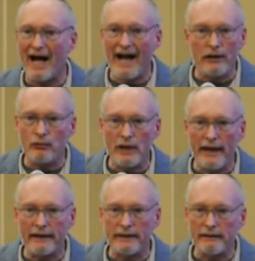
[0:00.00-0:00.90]
I don't
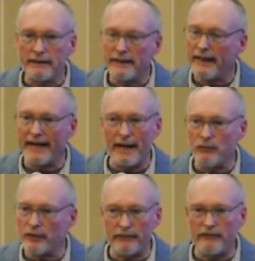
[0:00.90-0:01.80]
like it, and I'm
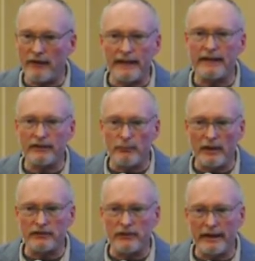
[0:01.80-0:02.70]
going to fight it as
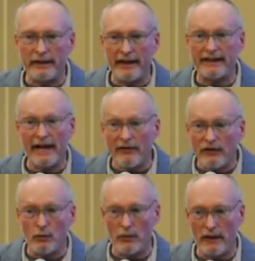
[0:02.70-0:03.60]
much as I can,
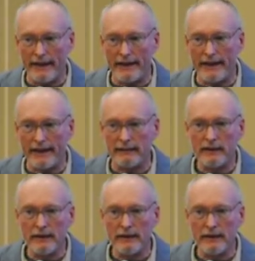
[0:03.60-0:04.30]
everywhere I can.